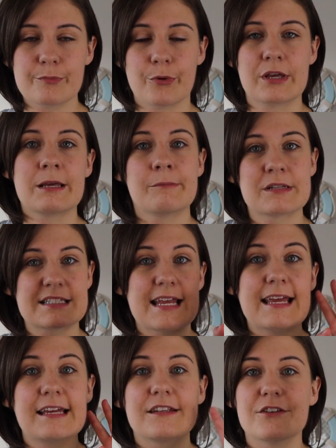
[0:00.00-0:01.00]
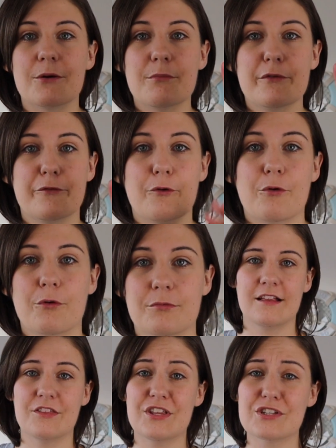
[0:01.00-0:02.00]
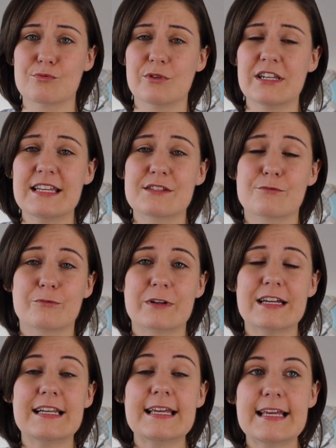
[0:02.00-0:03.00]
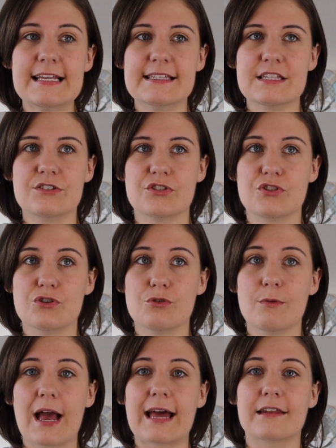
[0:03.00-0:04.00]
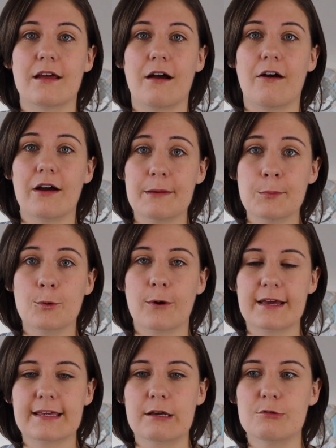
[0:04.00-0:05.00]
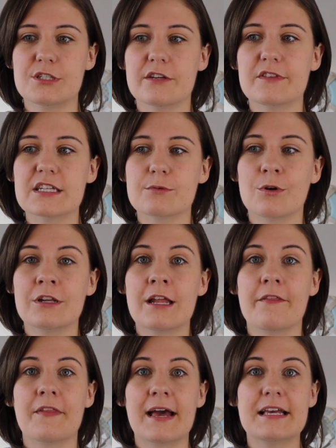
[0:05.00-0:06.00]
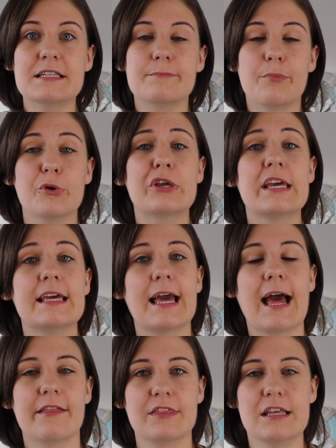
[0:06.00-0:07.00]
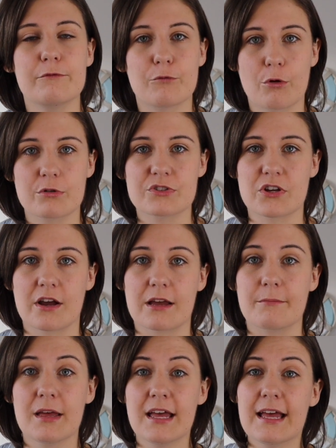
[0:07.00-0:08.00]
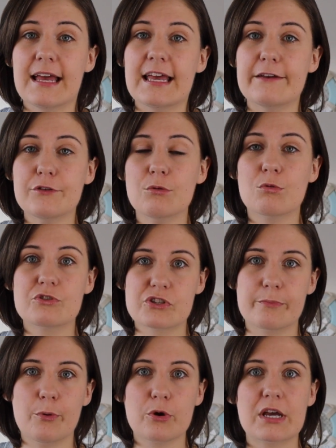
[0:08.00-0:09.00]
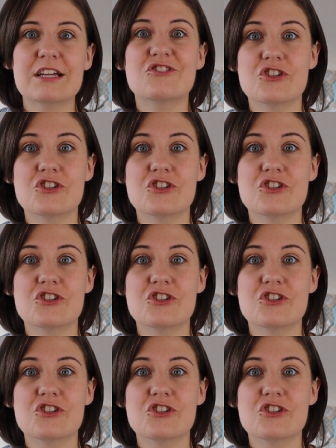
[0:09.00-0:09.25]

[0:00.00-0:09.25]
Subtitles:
booking mistake number 4. This one is really easy to do, and I'm quite guilty of this one, and that is booking at the wrong time. If you want to book a